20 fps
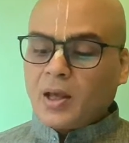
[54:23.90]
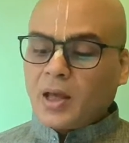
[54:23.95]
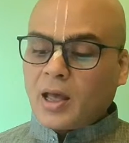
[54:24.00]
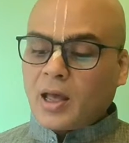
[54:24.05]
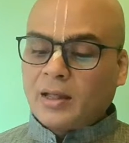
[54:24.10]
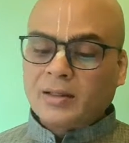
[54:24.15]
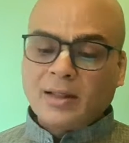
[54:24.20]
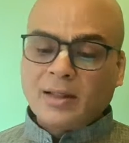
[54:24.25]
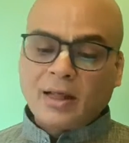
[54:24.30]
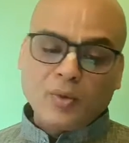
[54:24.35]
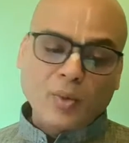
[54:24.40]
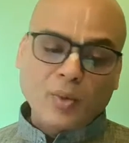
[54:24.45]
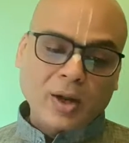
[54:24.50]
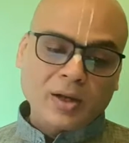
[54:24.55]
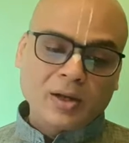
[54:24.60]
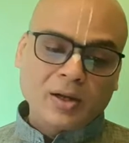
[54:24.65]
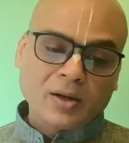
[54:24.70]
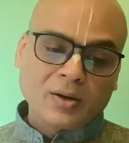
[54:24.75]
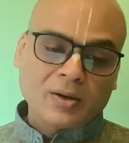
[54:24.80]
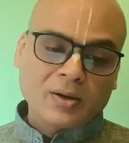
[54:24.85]
And then
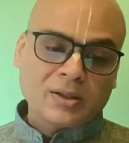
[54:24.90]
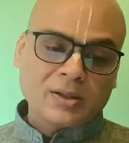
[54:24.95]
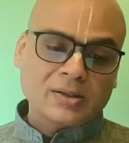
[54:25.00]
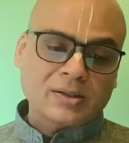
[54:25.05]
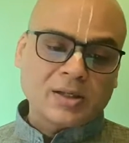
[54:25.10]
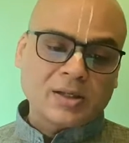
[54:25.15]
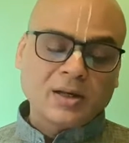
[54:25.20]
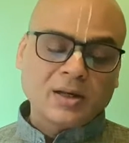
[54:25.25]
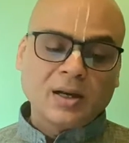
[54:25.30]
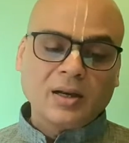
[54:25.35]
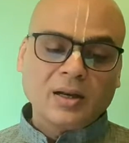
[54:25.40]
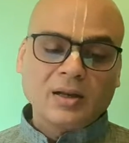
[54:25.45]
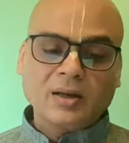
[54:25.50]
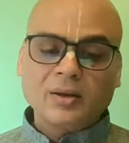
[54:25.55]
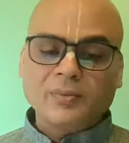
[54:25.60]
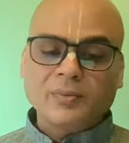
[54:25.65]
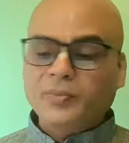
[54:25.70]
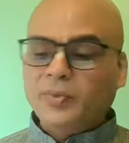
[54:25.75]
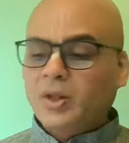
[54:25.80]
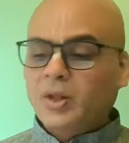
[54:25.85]
very
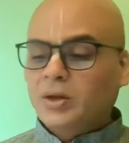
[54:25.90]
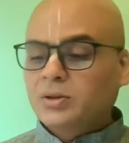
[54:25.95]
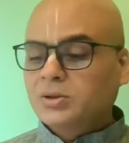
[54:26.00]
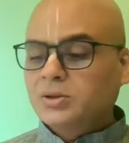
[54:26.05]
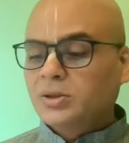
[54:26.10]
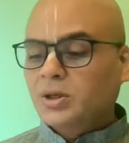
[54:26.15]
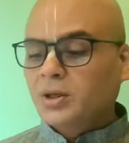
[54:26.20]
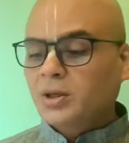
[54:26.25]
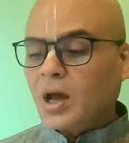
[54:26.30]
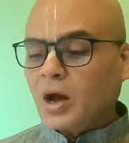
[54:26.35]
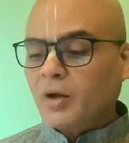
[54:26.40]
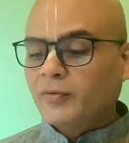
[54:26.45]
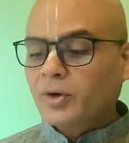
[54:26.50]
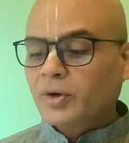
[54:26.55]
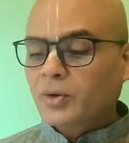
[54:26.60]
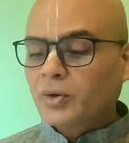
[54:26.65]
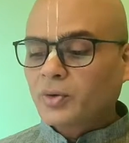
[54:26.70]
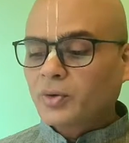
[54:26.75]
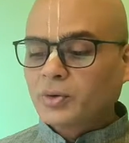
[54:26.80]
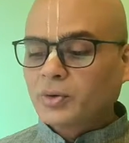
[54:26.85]
interestingly, Sri
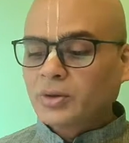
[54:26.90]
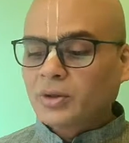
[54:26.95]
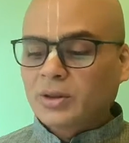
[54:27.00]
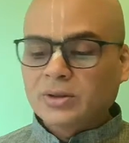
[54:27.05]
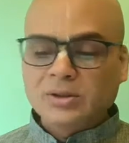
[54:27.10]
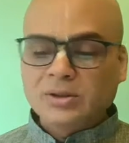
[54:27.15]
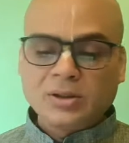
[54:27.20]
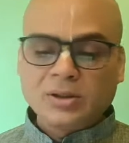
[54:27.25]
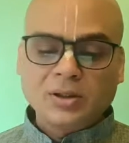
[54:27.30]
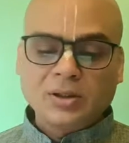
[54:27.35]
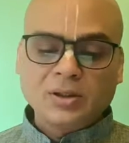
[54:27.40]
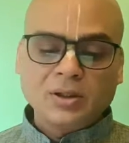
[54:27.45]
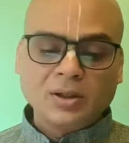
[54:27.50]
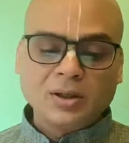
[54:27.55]
Avirhotraji,